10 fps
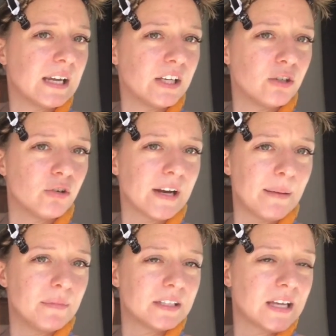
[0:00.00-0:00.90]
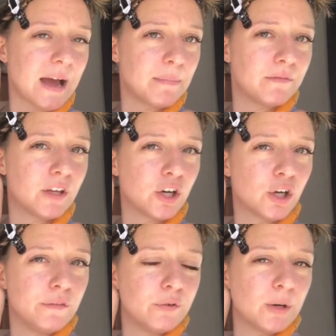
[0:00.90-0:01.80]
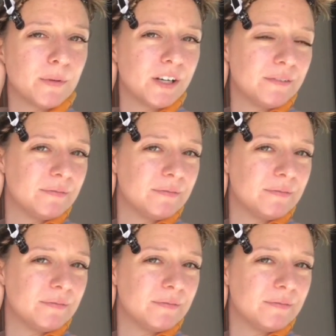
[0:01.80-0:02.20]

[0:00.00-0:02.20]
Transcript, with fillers: And you grab the top of the curl former